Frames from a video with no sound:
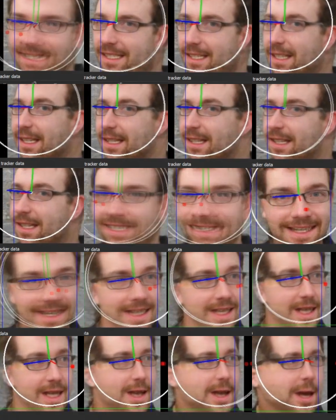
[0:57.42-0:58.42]
to get the
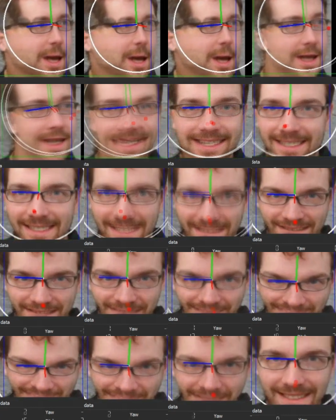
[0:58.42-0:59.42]
tracking stable.
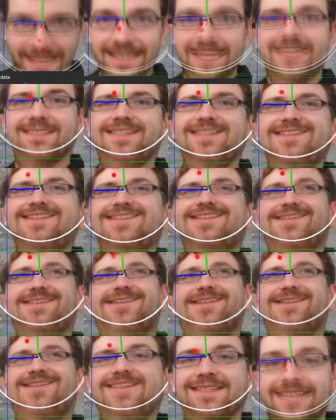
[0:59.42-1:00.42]
Then
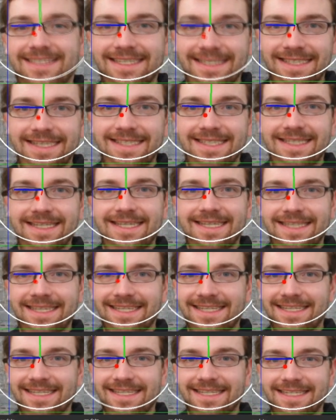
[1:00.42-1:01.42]
do further testing in
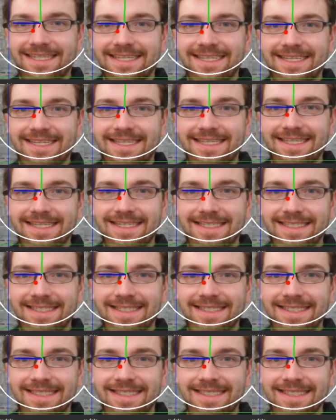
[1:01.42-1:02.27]
the flight simulator to